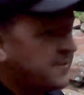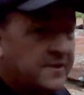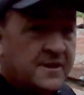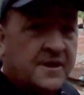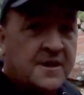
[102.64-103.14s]
of
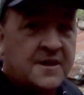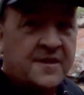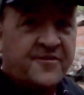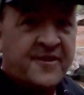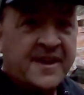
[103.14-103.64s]

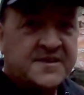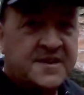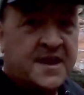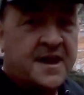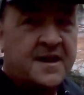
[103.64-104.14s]
the face
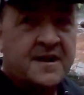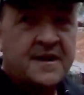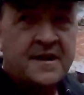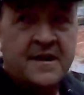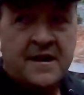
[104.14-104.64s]
here.
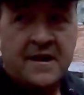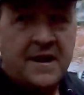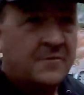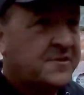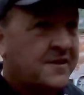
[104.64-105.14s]

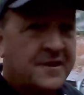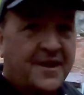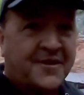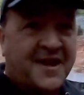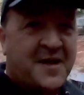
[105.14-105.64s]
I'm so glad
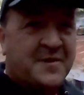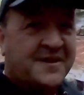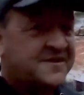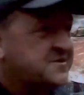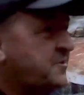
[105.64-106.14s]
I came here
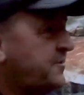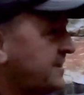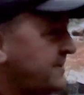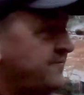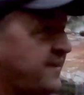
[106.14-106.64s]
this
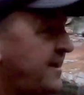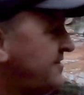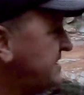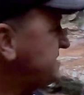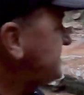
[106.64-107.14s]
morning and
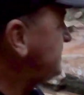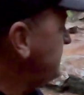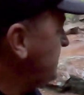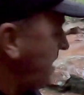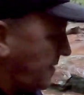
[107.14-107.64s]
found this.
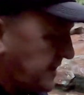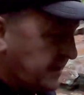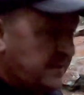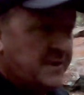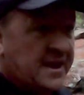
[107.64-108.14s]
I'm going
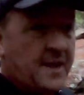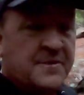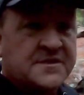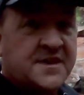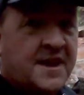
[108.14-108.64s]
to get my
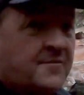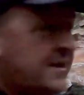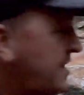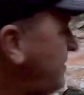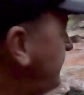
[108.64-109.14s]
camera set up
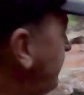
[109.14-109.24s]
now and